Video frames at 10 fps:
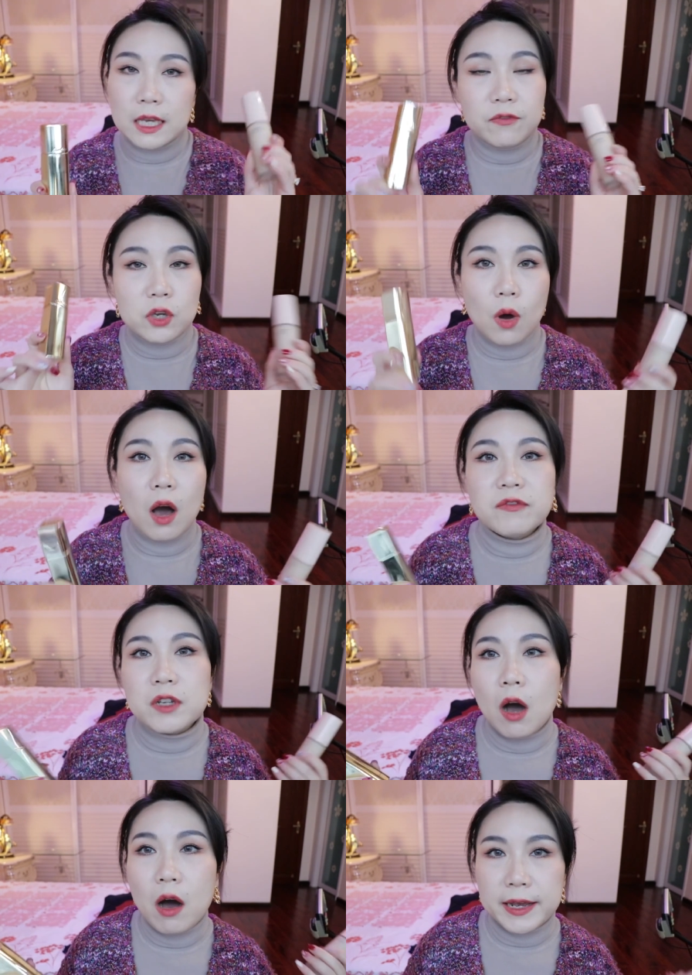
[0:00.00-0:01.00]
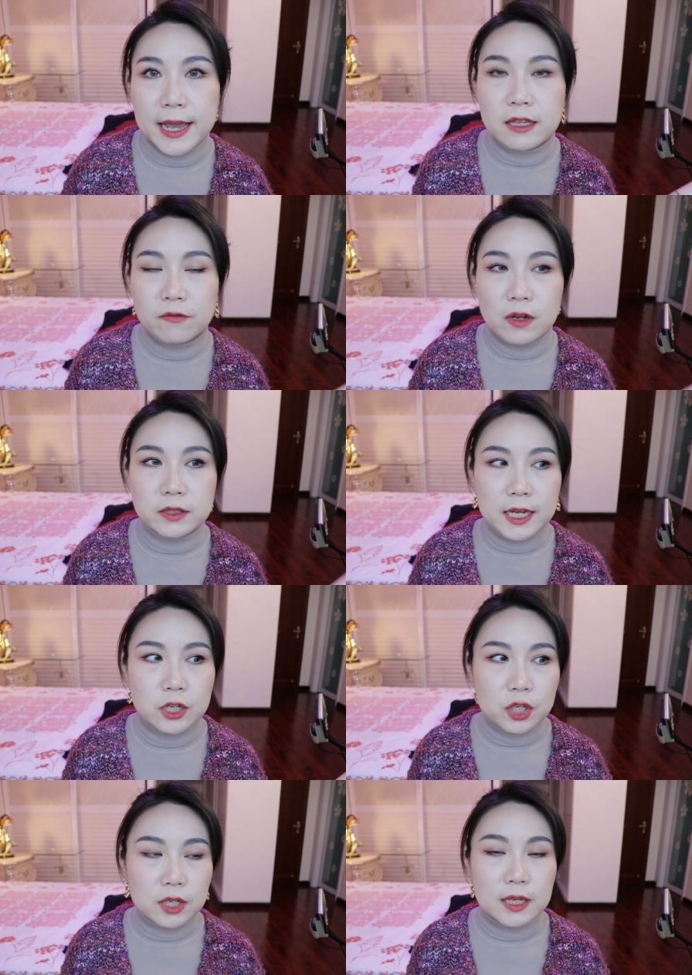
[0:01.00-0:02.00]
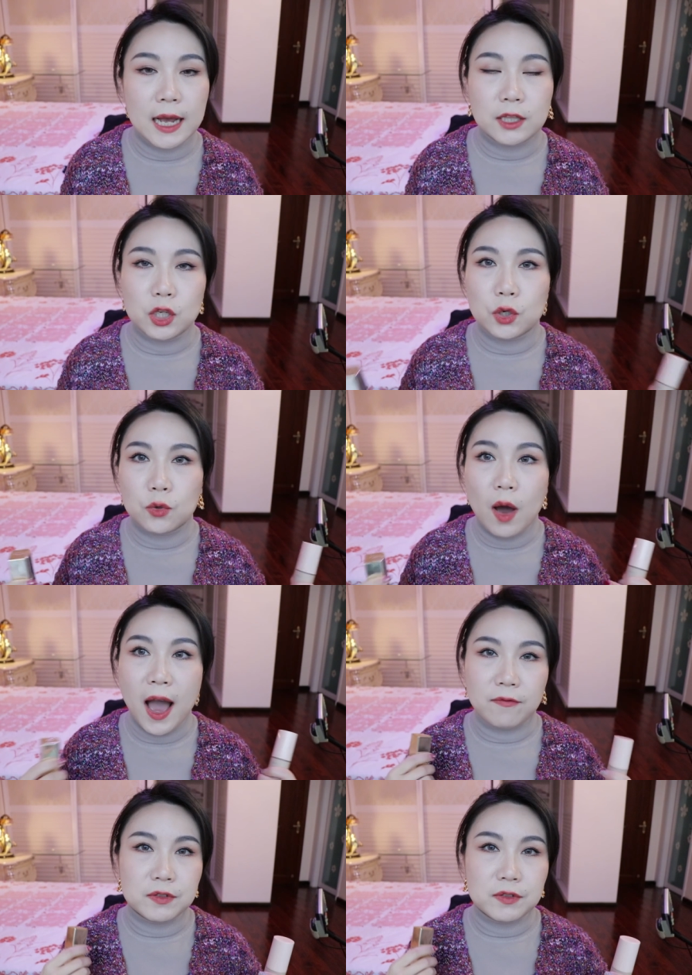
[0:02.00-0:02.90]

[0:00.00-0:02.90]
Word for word: If you offer a high-end foundation and you have